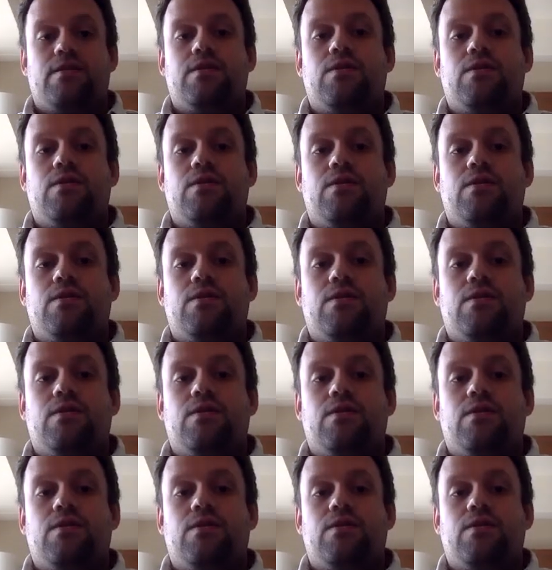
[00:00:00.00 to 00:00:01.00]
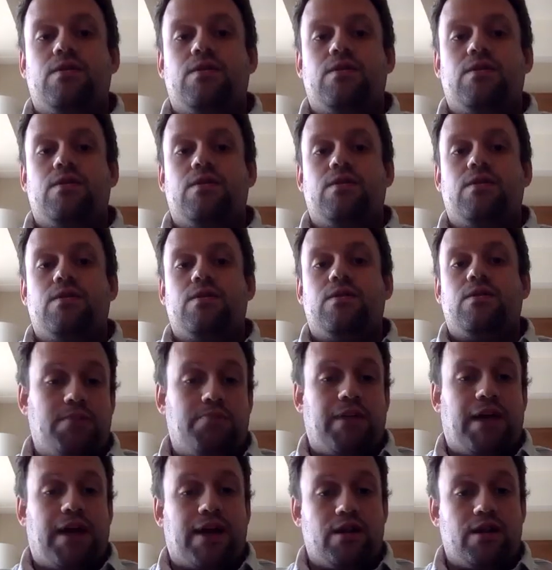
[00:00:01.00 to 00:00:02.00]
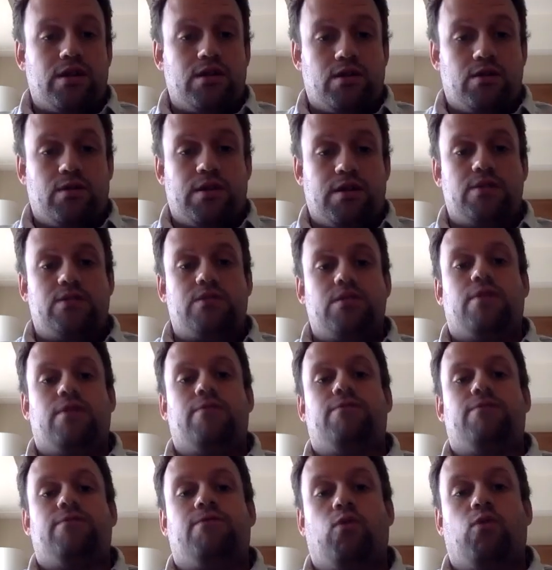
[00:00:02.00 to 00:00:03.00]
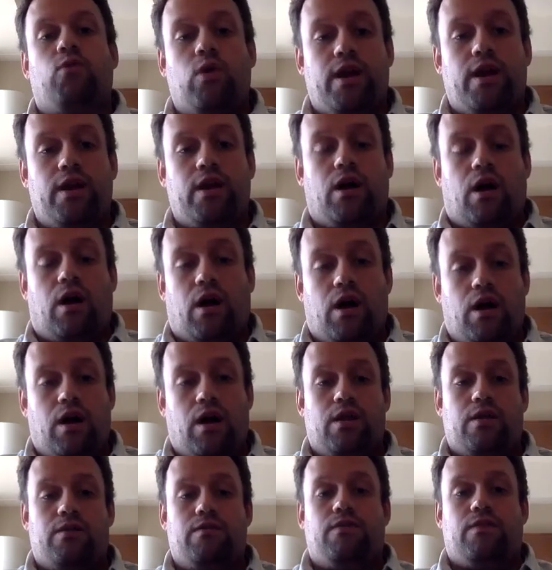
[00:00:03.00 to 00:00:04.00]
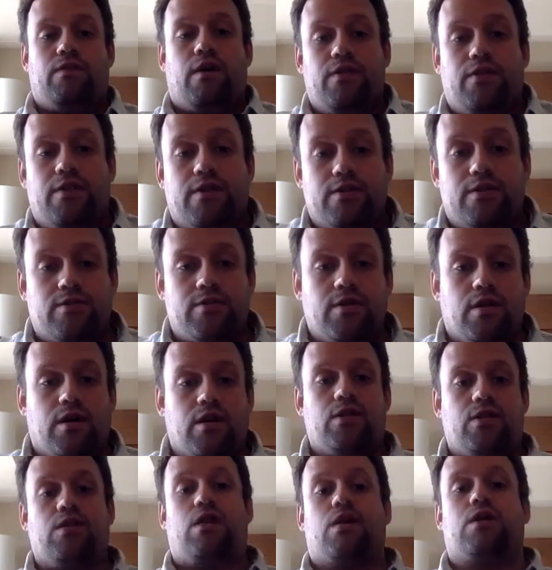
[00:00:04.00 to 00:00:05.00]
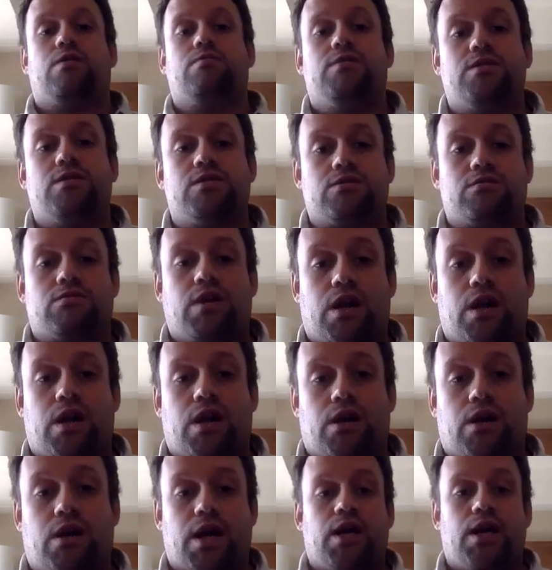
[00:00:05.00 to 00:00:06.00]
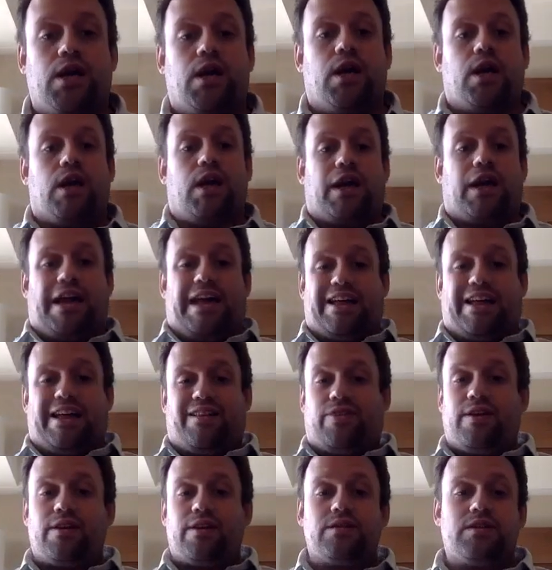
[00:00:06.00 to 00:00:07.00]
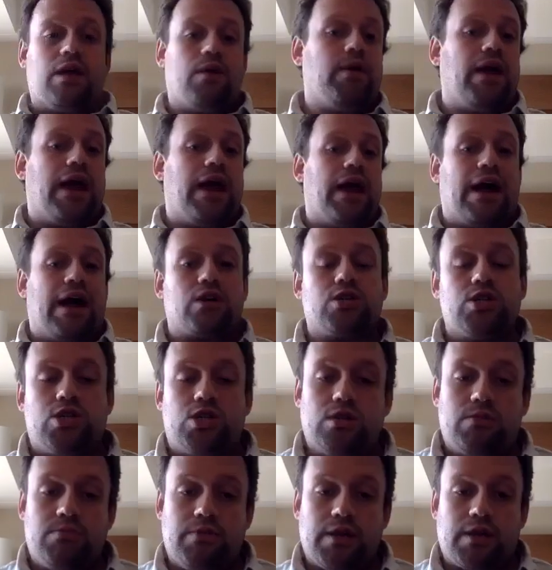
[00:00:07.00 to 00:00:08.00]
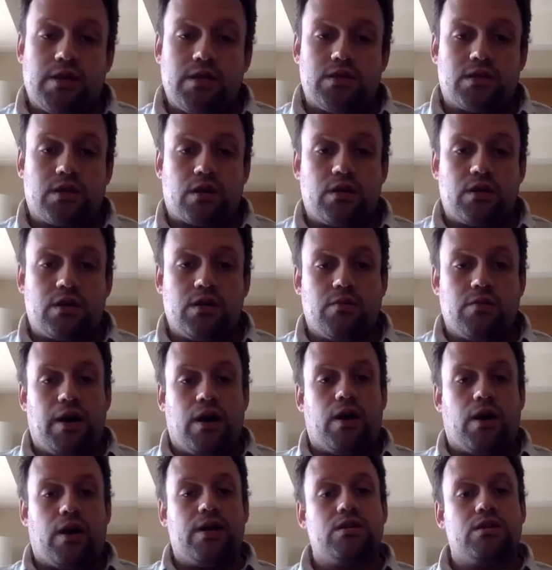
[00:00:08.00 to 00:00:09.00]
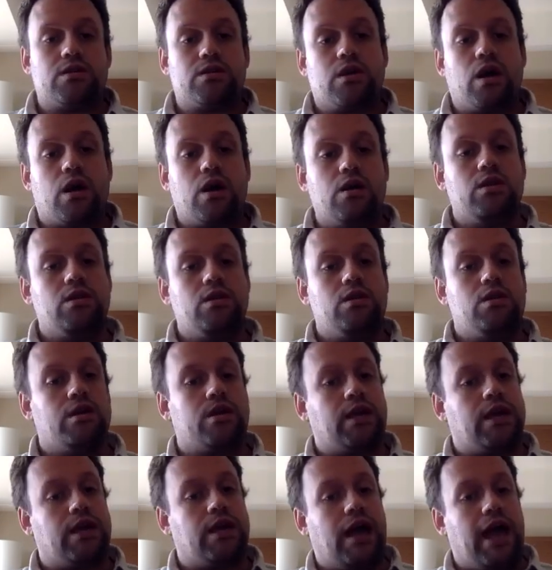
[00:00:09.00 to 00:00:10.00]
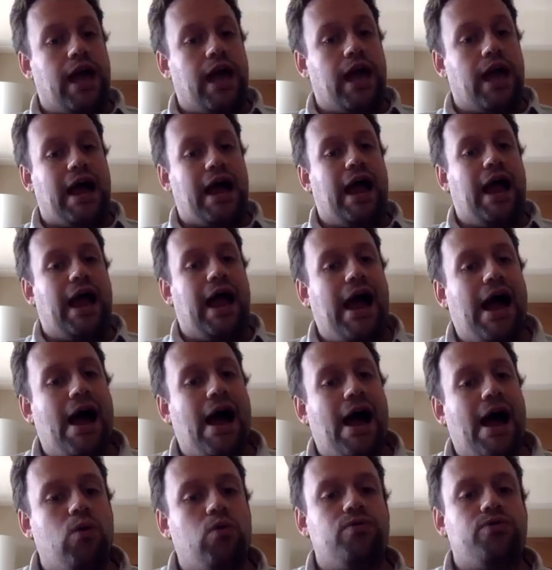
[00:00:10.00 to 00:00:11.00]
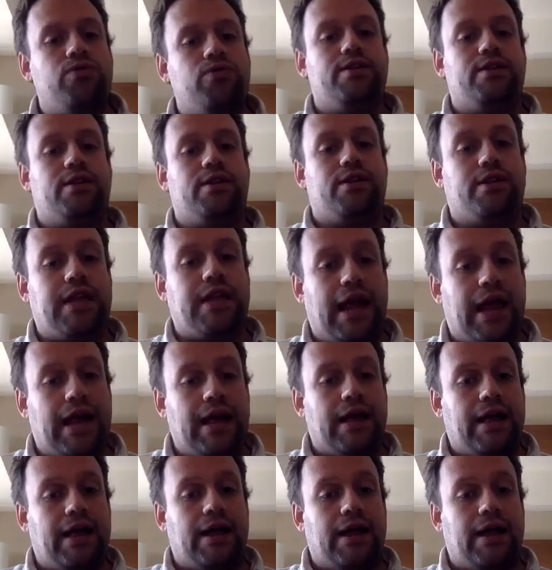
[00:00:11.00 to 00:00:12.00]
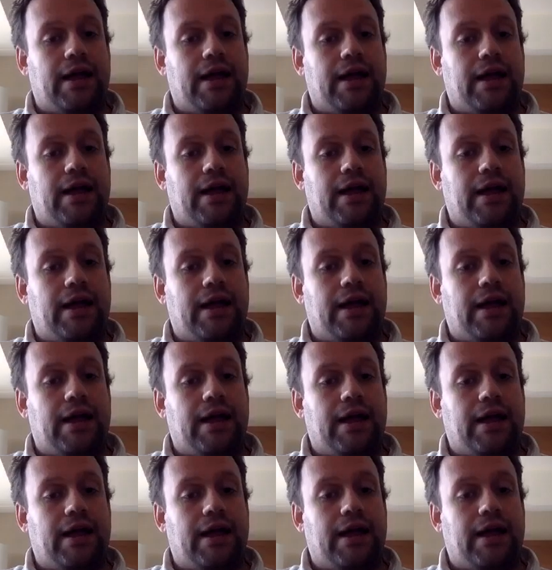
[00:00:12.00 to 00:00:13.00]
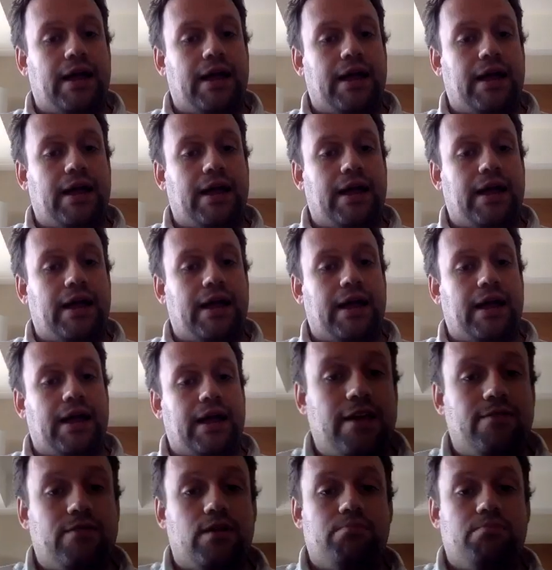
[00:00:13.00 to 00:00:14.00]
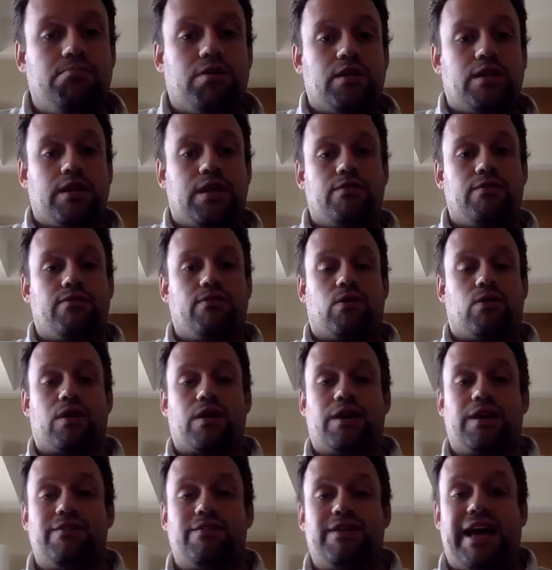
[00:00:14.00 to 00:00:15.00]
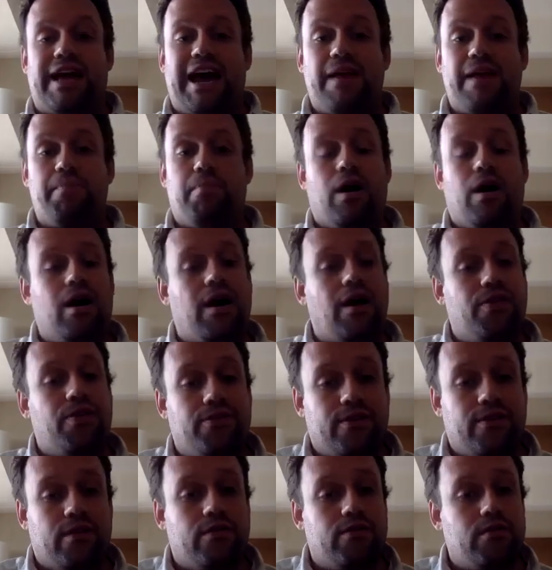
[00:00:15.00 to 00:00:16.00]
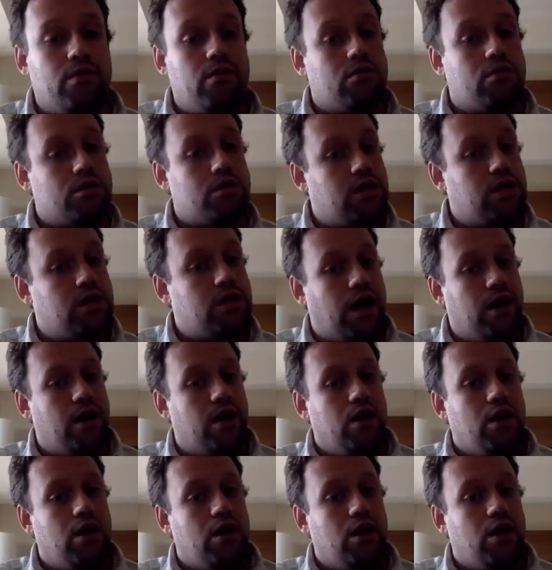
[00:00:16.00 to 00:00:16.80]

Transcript: What we want to really sit back and do is avoid all of this alarmist rhetoric and things that we actually should be concerned about and start looking at how the data supports a given belief or a given hypothesis or not.